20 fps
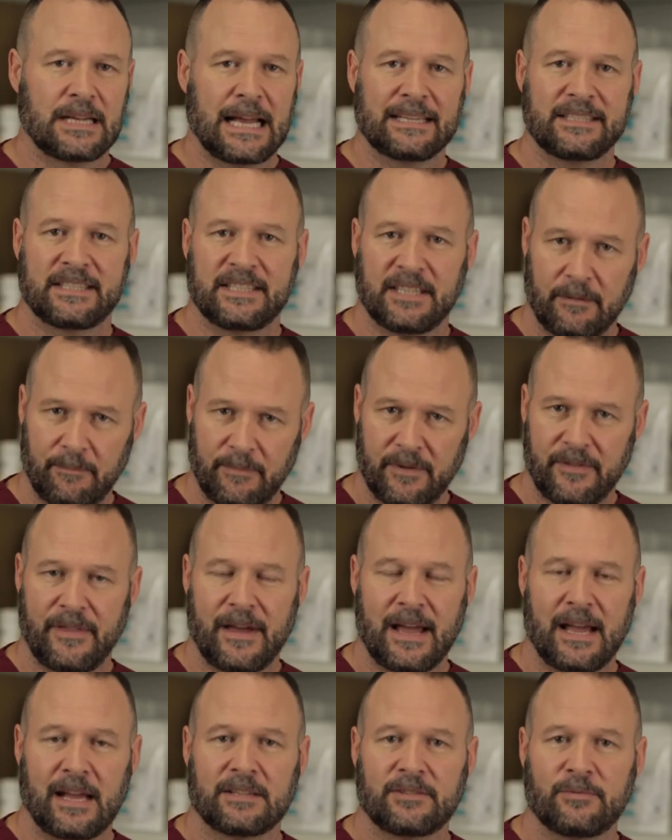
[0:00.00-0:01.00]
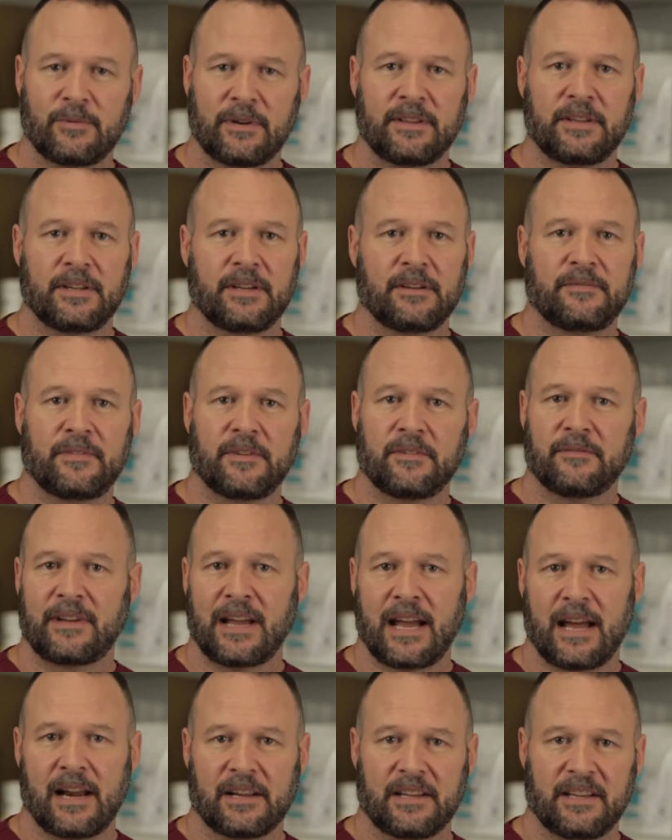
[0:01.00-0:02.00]
I sympathize with you if
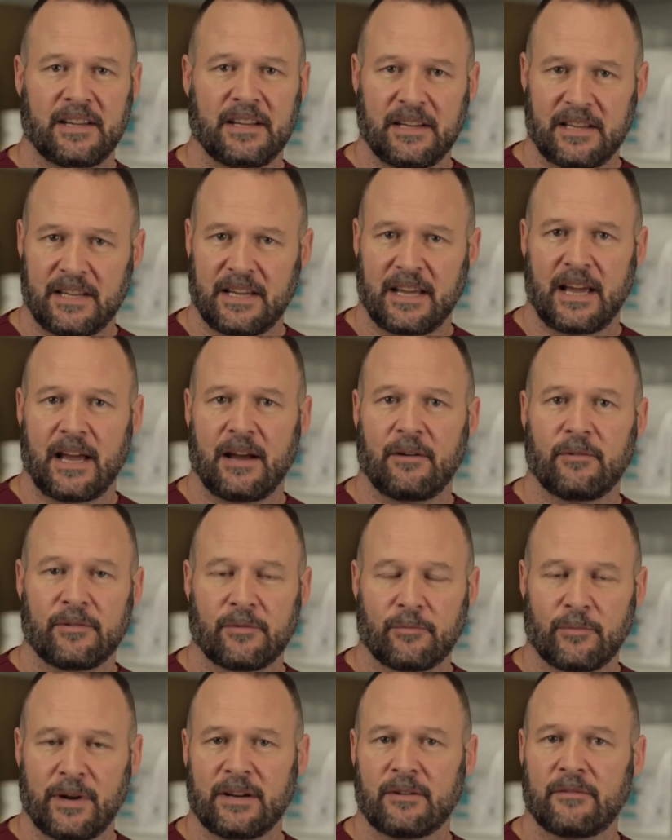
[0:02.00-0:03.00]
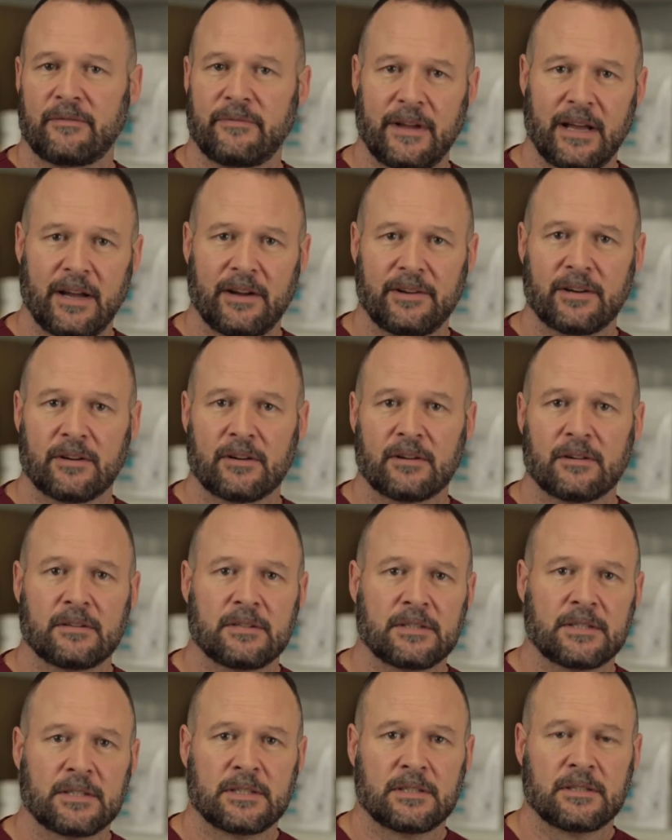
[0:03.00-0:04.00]
you've got a kitty cat with renal
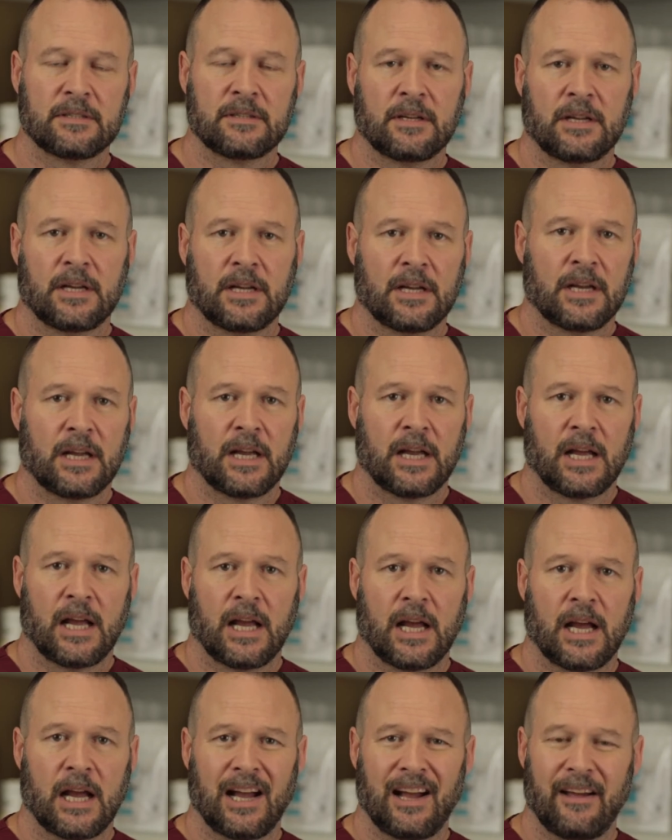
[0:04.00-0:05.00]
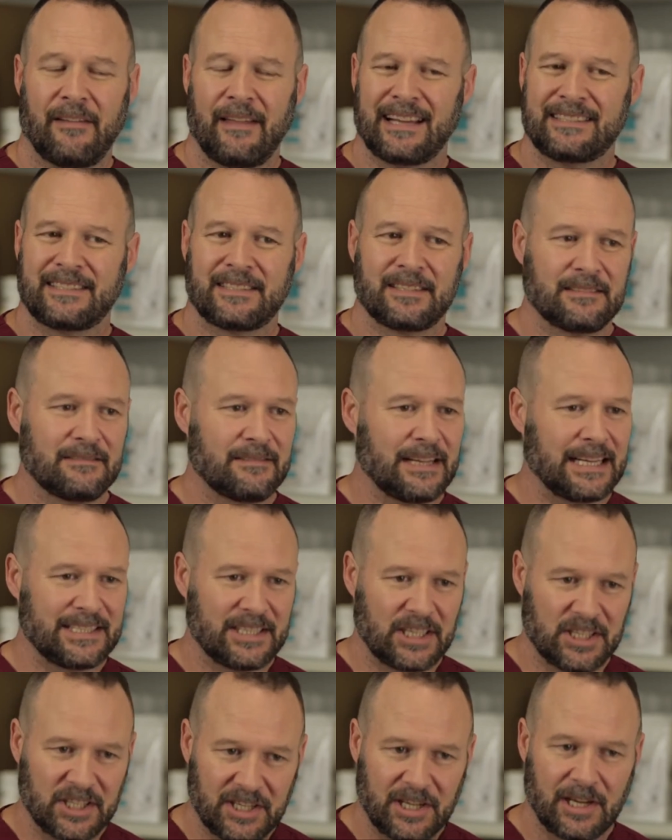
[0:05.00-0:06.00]
failure. That's
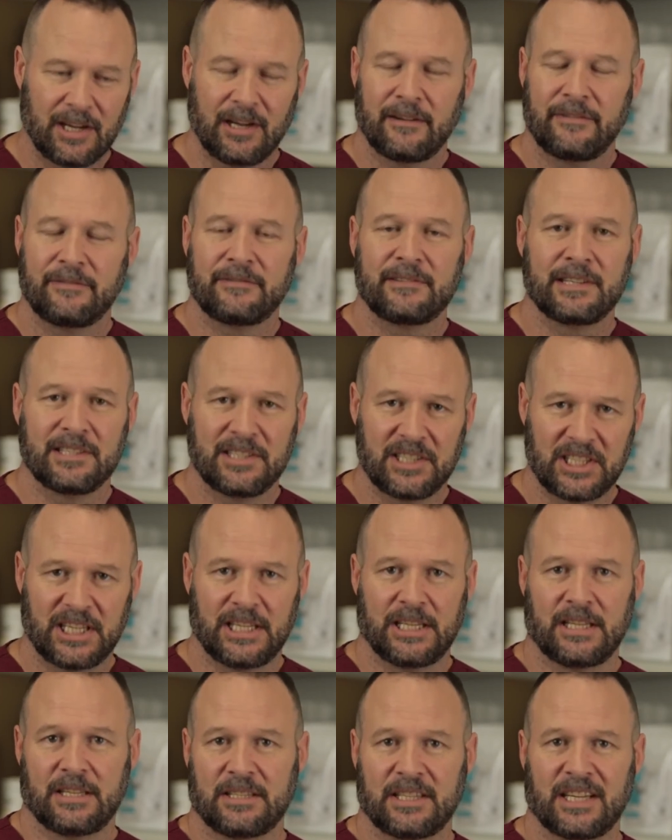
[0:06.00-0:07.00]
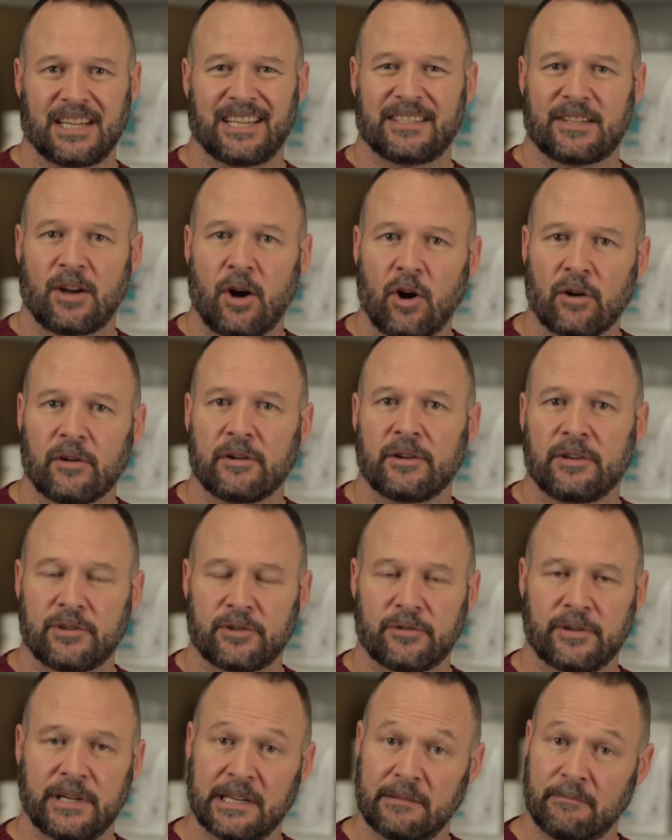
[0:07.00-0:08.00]
a tough disease and it's hard to
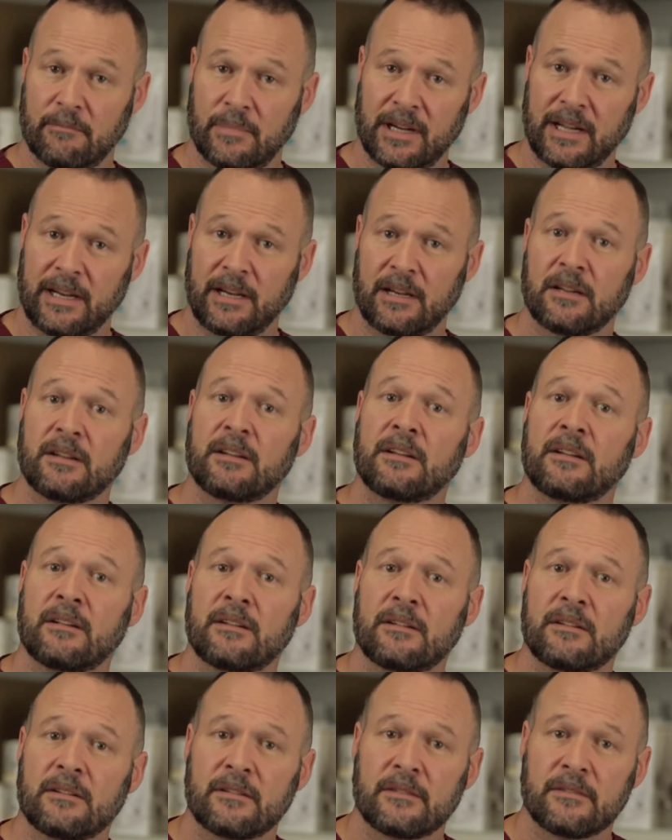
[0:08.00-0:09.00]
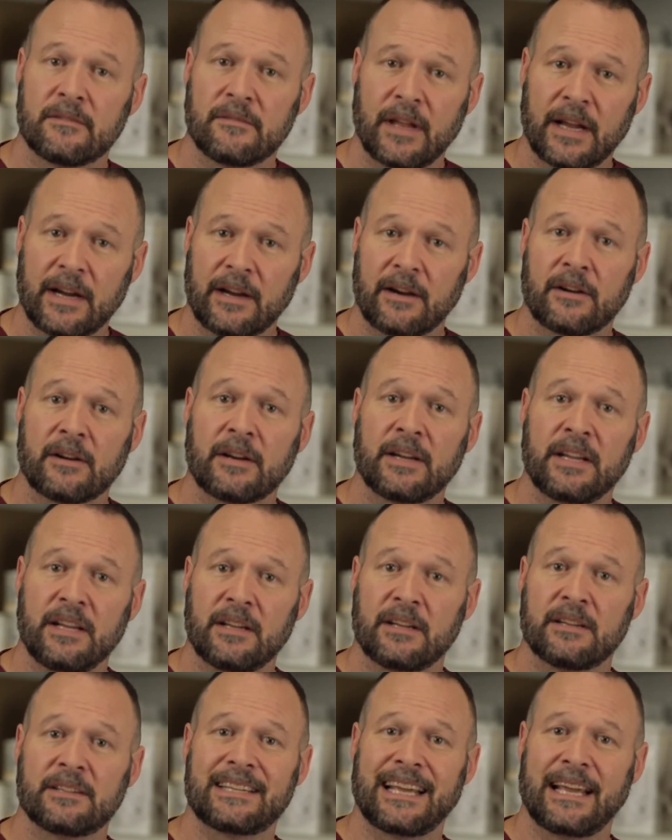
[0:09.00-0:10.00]
treat, but there
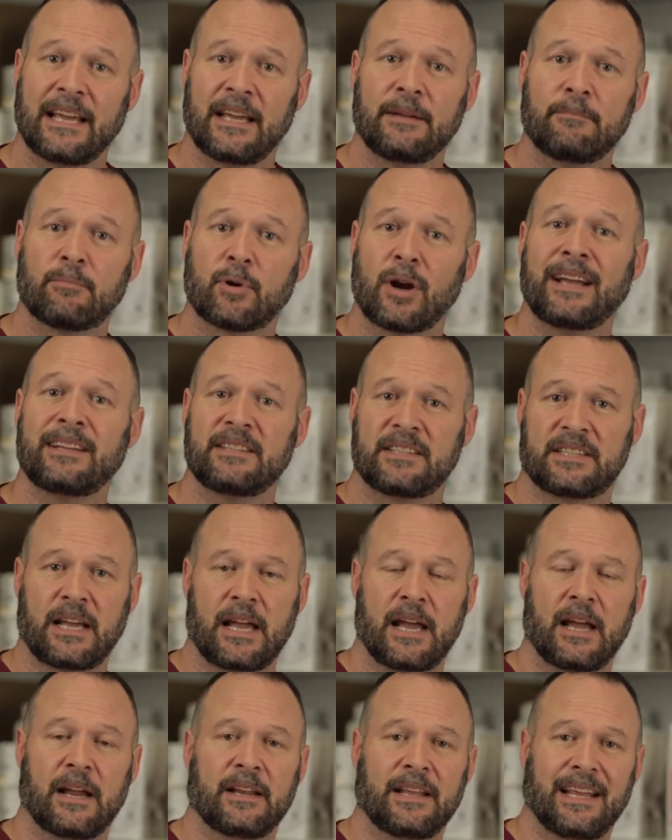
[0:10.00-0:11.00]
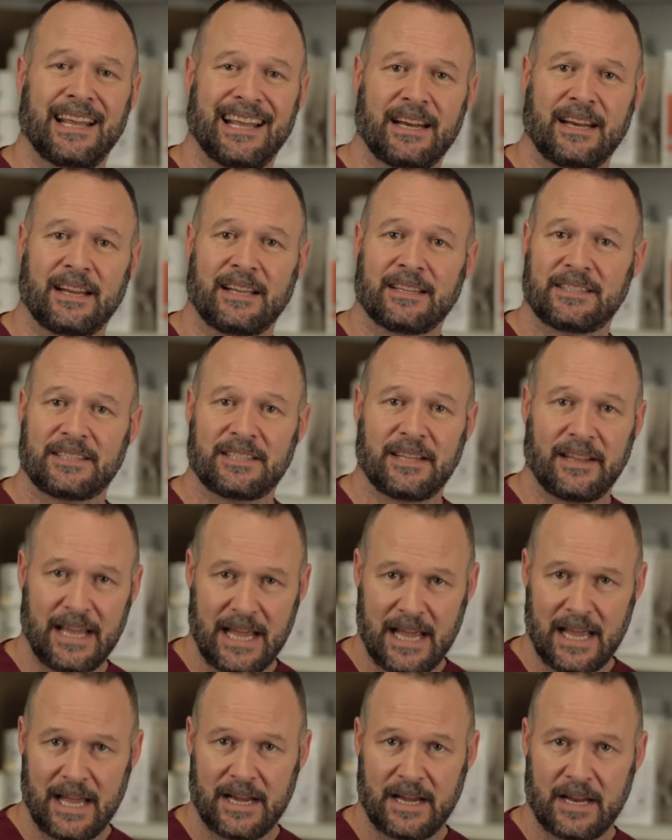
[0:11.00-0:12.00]
is a bright side, and it's
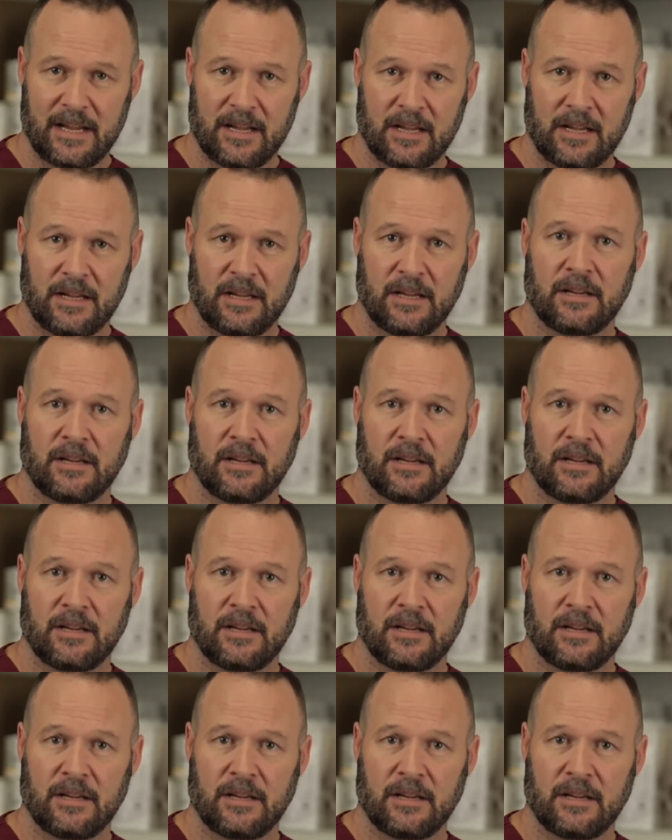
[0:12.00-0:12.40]
that